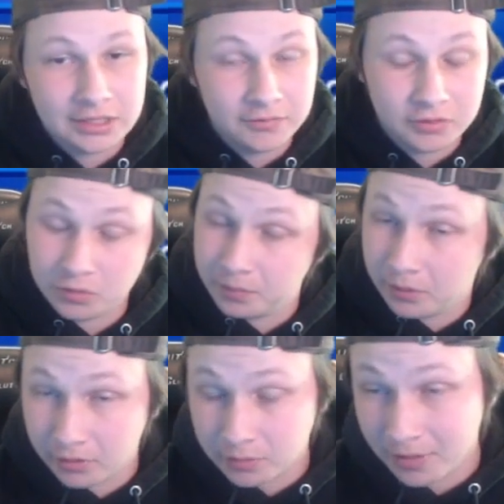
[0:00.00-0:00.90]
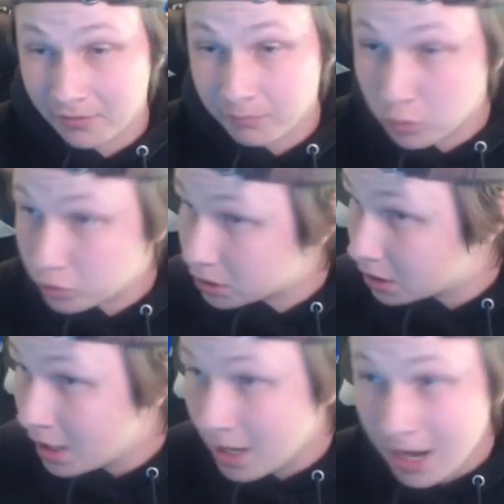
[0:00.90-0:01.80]
give the Serperior Speed a boost
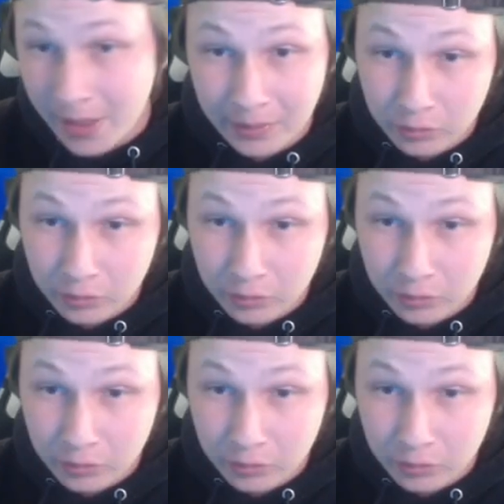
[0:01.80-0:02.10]
and then